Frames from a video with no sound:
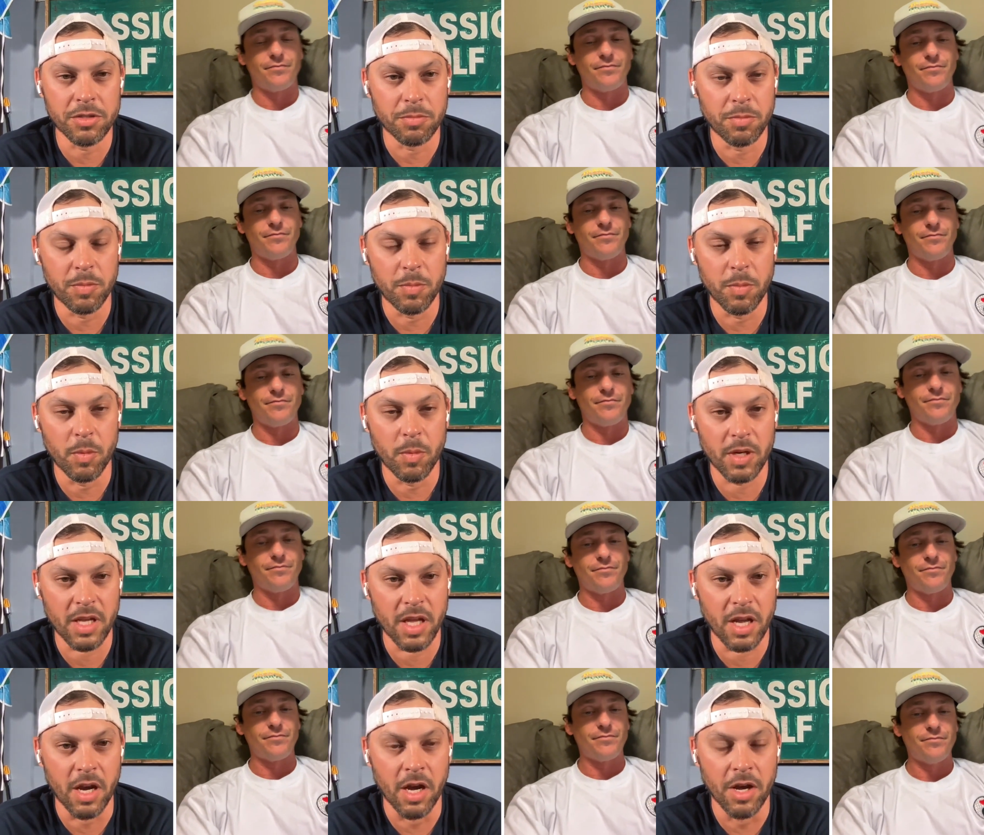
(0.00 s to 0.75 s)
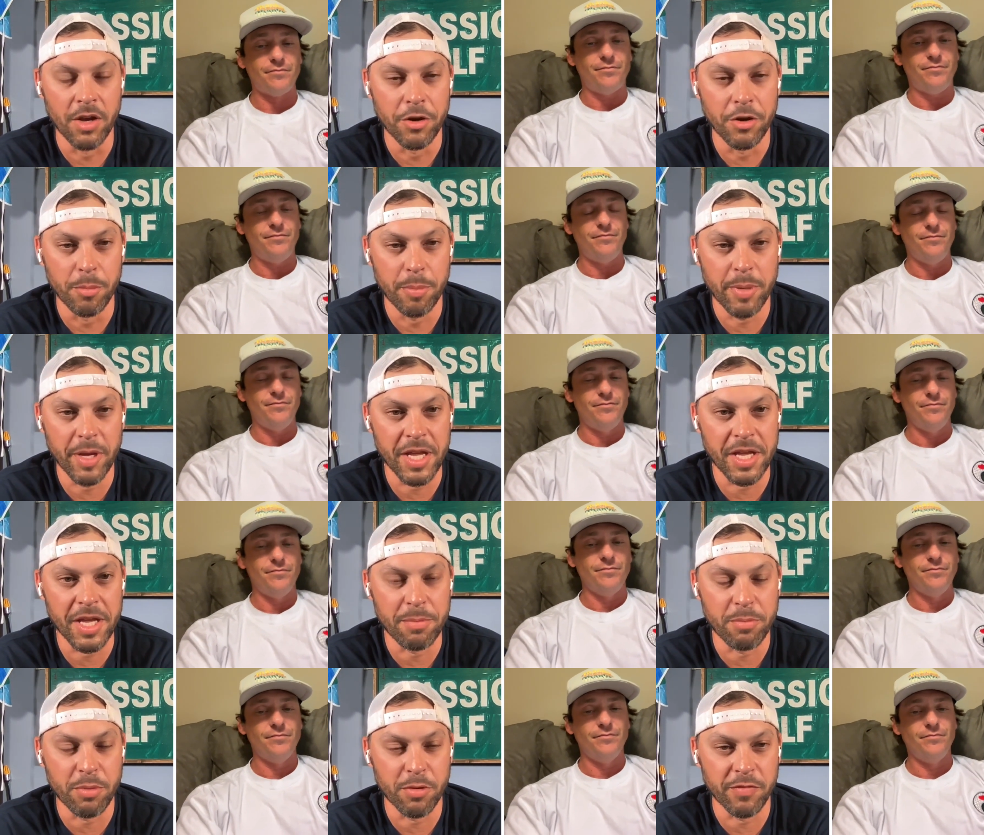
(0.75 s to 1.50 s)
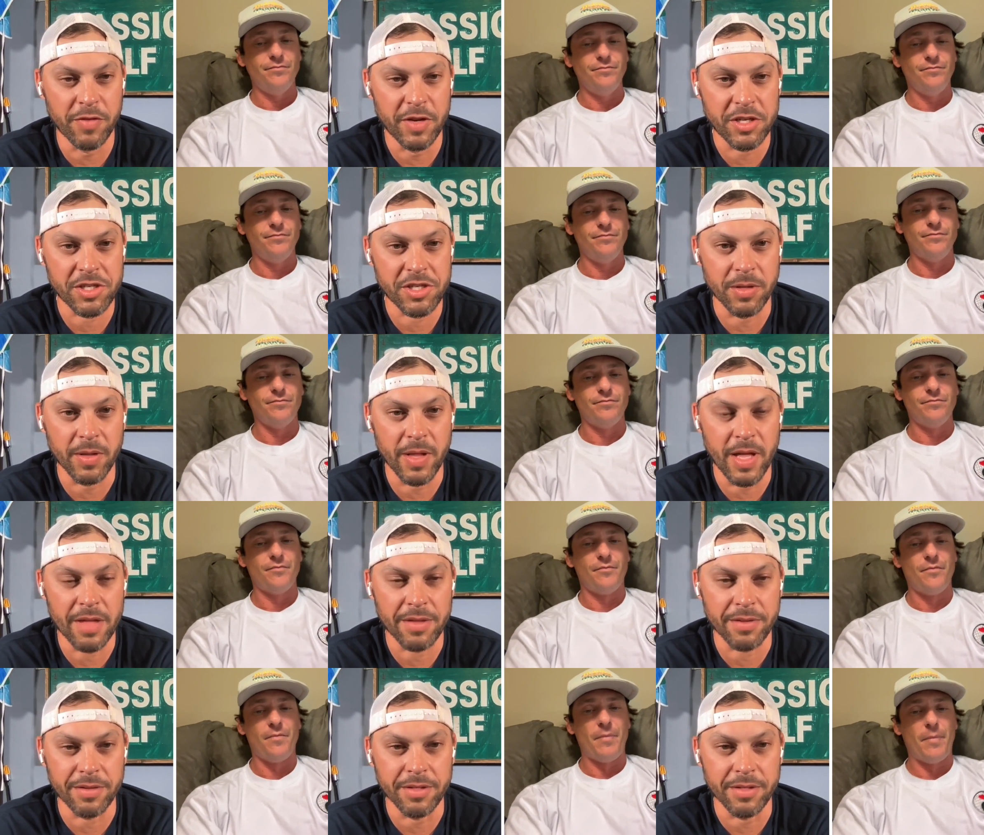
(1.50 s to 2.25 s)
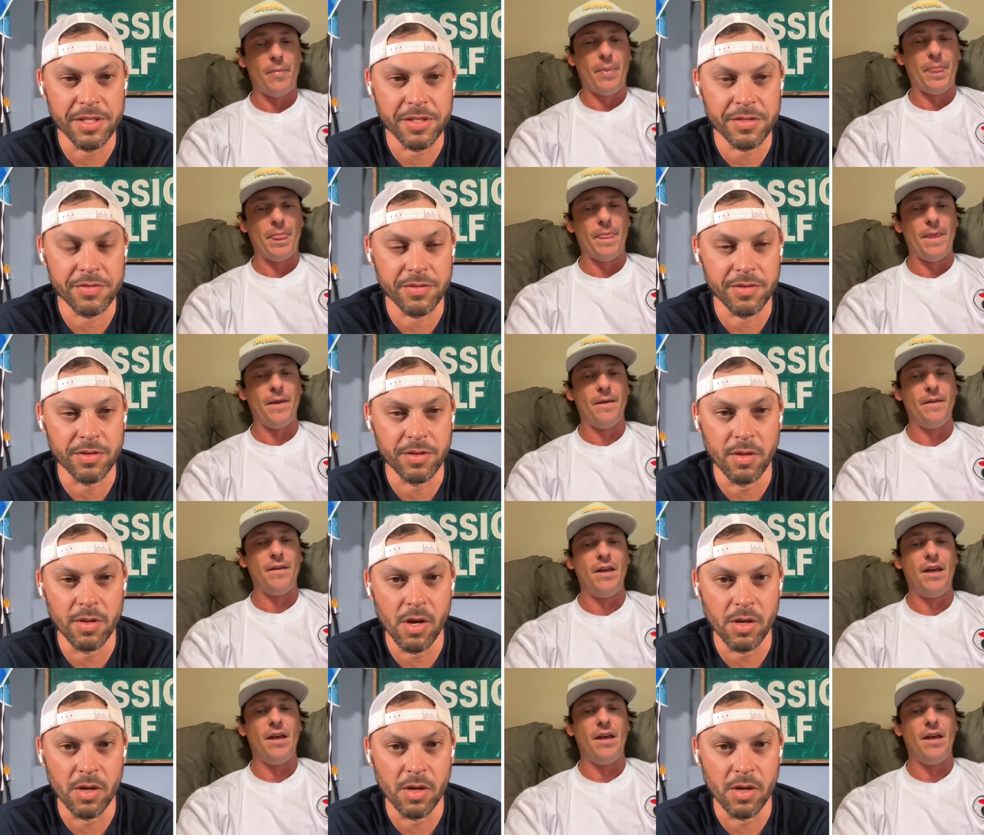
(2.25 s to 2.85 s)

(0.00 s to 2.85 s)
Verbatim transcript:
Speaker 1: kind of underpaid professional athletes for a long yeah.